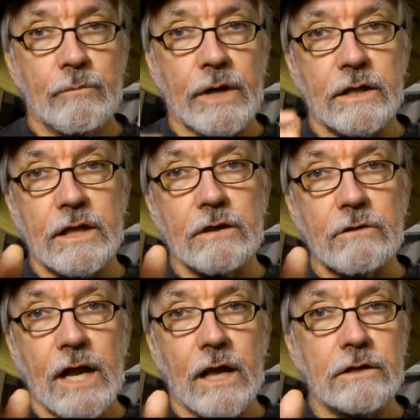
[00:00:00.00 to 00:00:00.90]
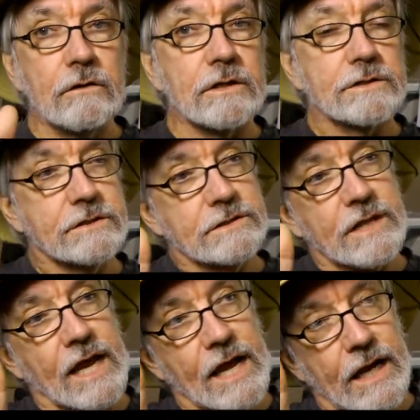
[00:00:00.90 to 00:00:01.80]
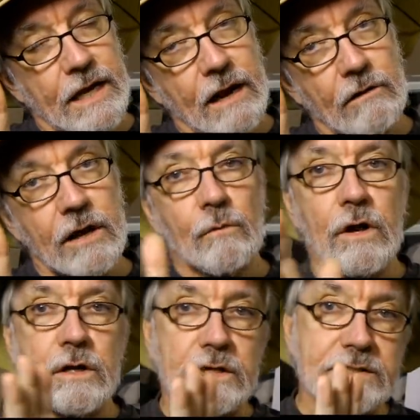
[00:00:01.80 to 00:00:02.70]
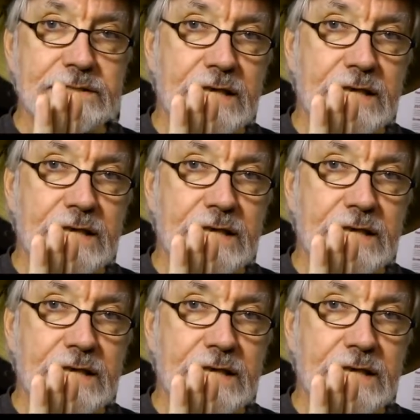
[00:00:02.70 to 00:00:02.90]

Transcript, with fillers: But on the other hand, you can stay in an area where you can